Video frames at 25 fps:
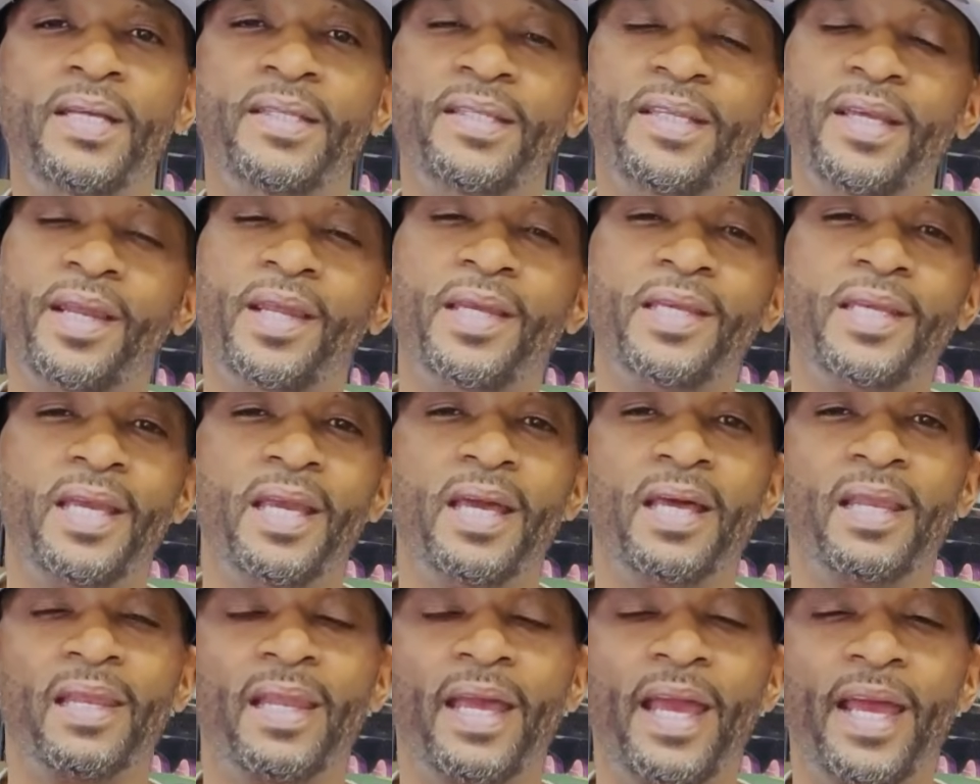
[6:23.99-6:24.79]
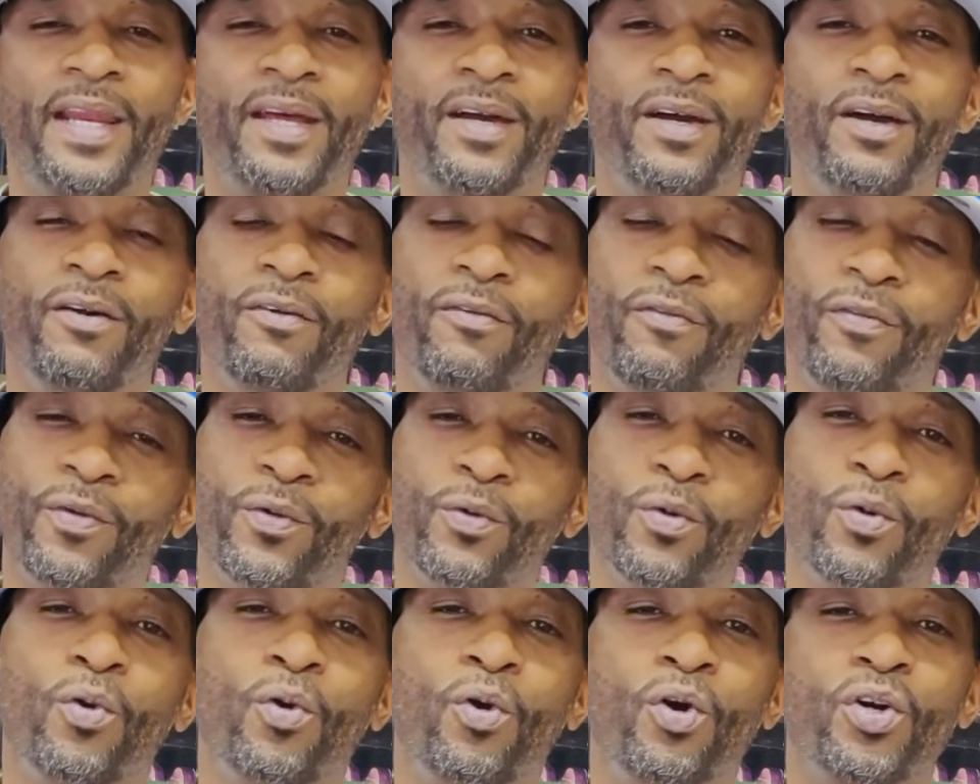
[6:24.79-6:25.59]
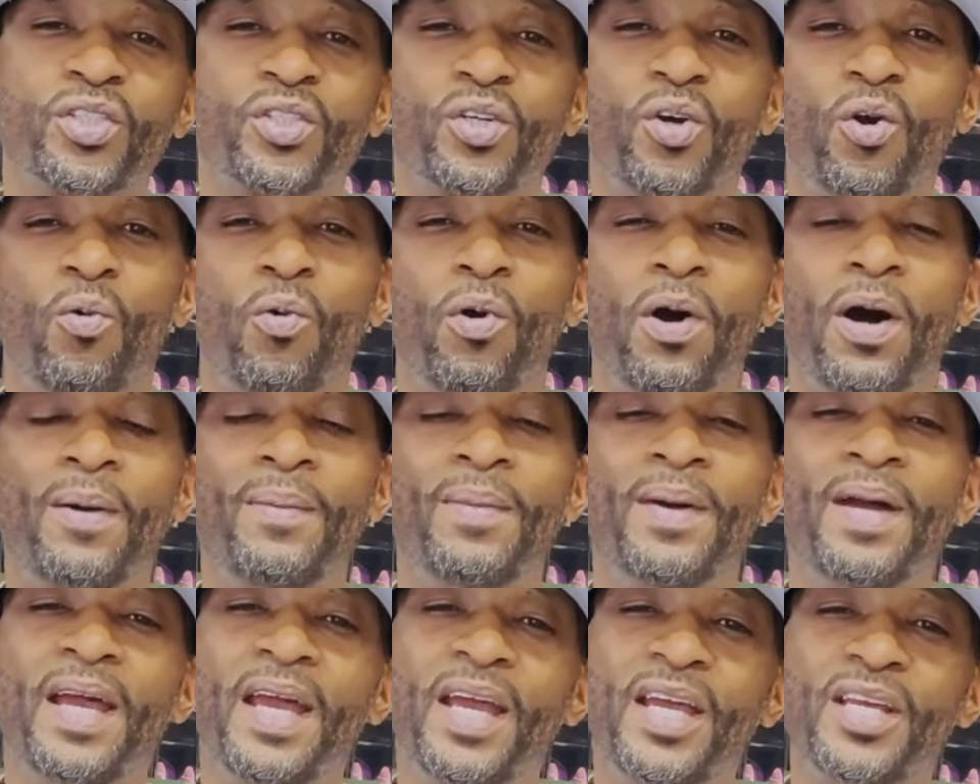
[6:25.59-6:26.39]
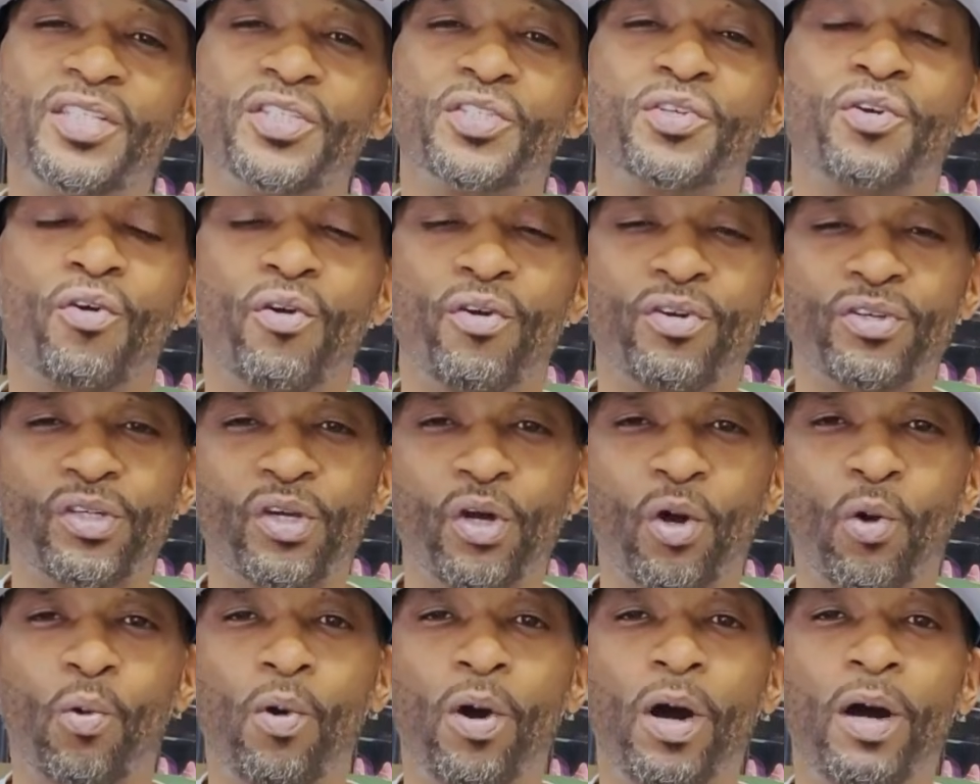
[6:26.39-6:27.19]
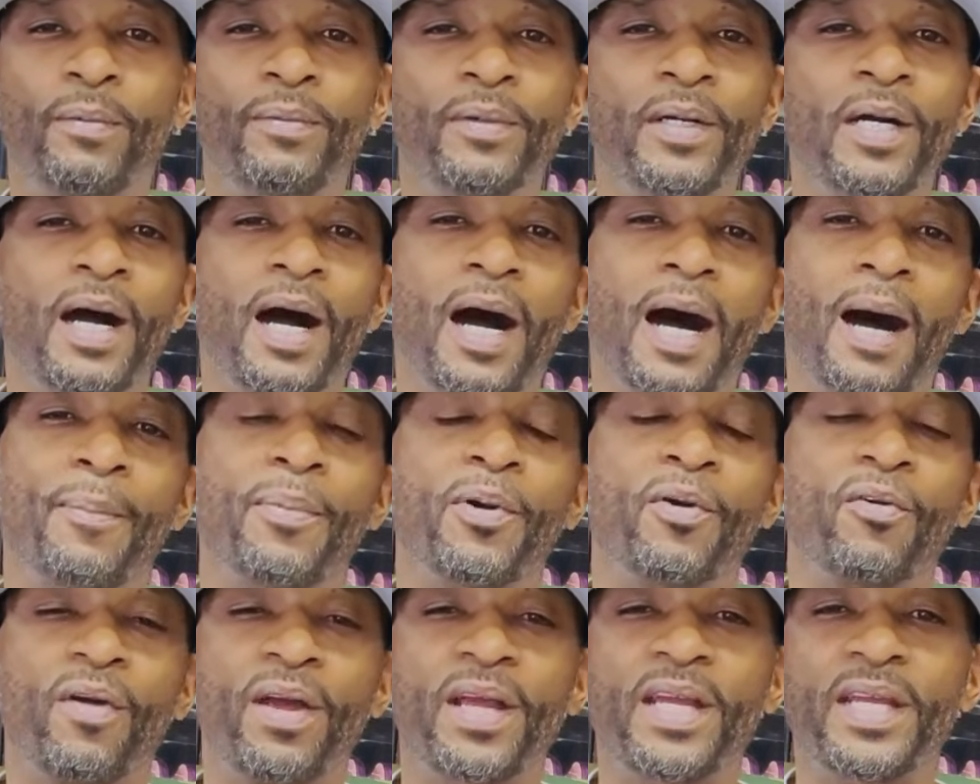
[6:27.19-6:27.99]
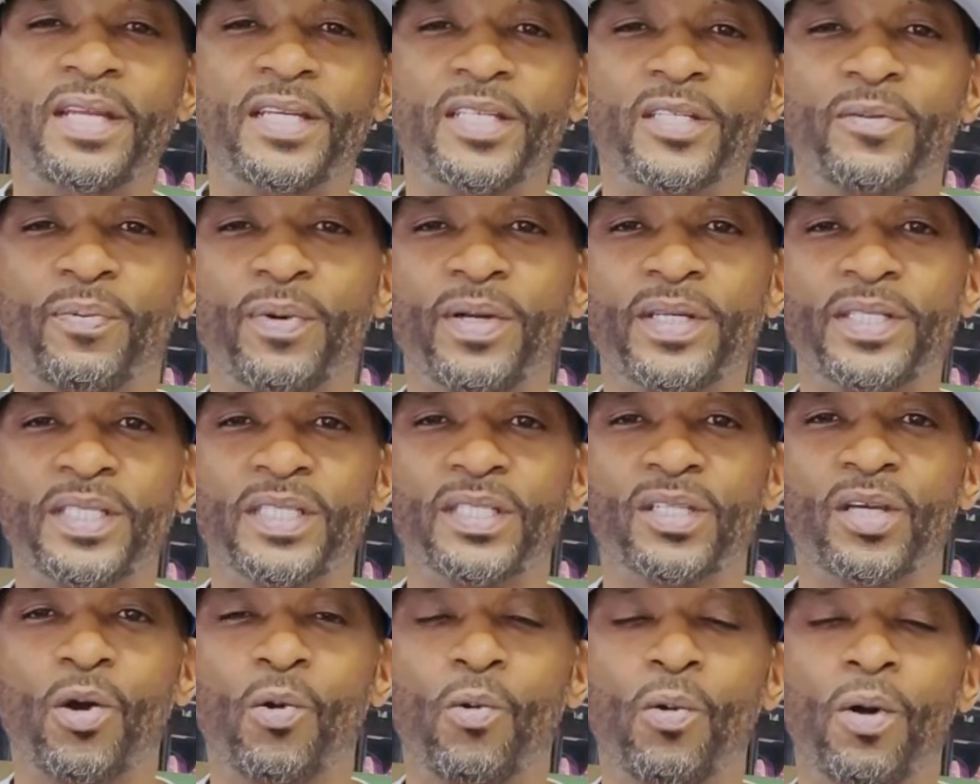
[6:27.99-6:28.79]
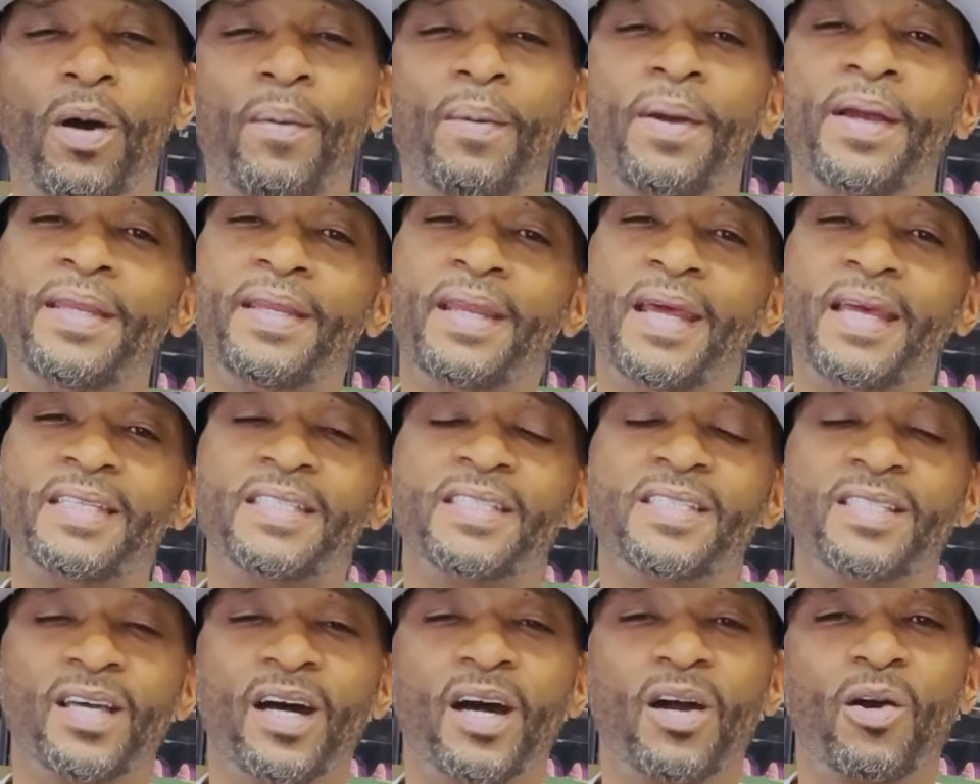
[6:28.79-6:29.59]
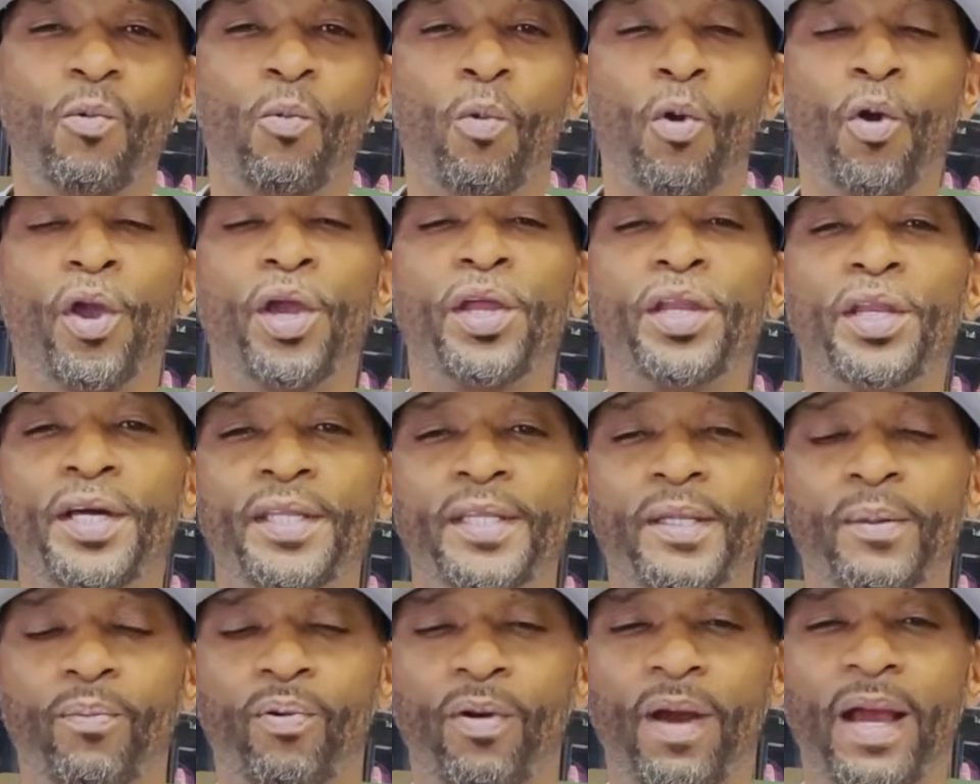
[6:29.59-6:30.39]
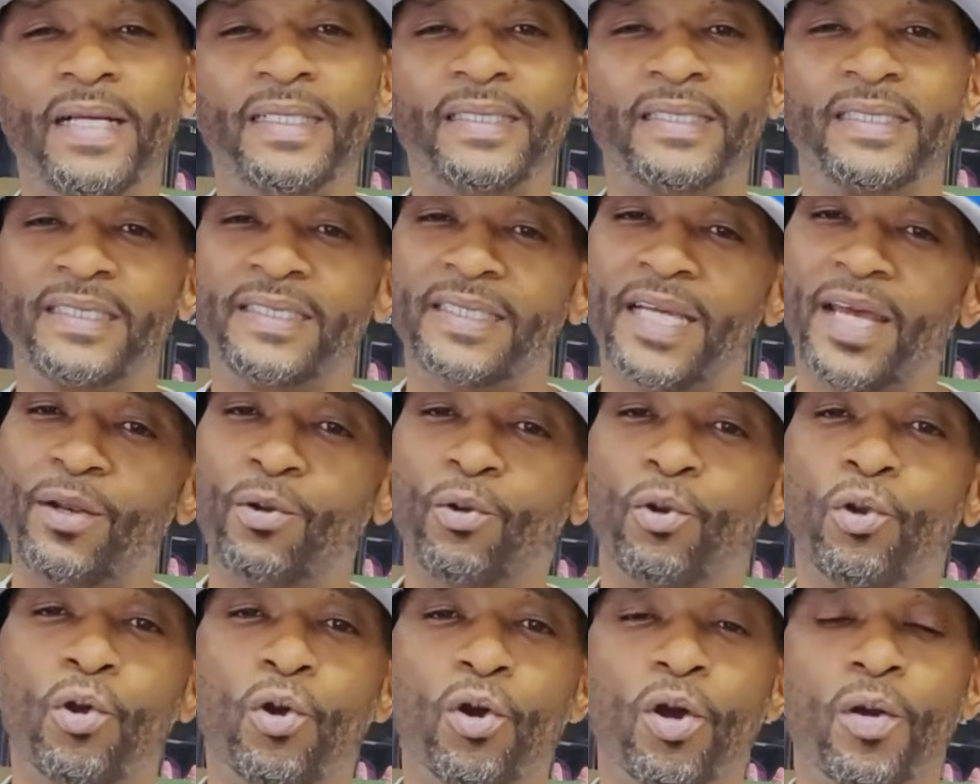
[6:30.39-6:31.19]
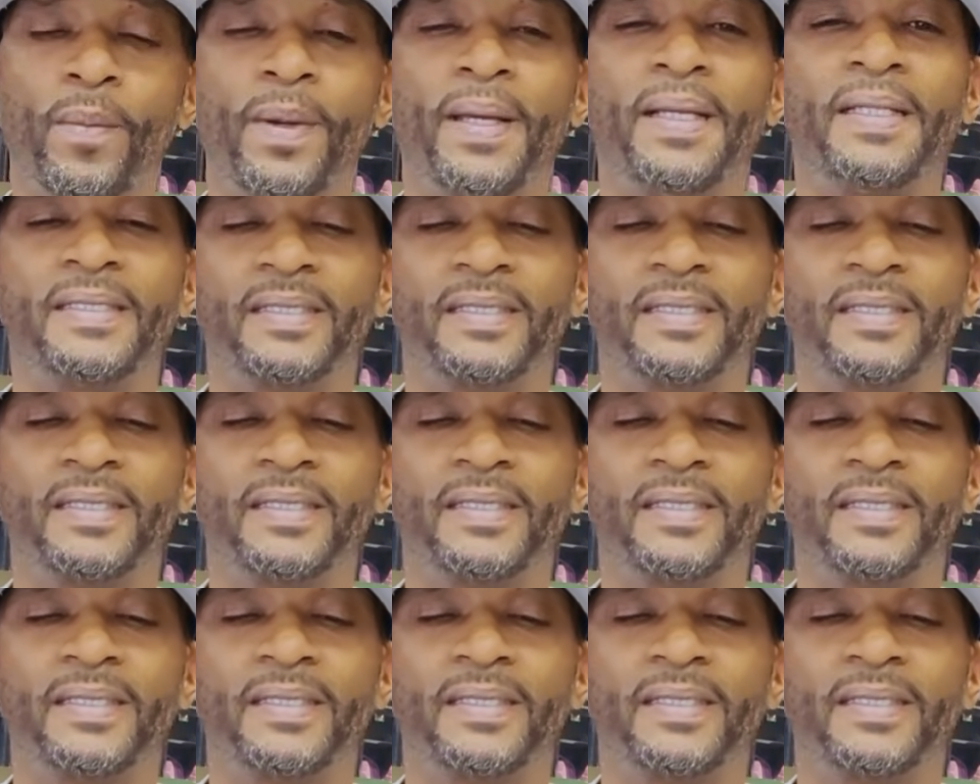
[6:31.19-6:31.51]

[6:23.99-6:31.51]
Then a year later, fuel costs go up, insurance goes up, operating expenses go up, and they stuck working under prices that no longer make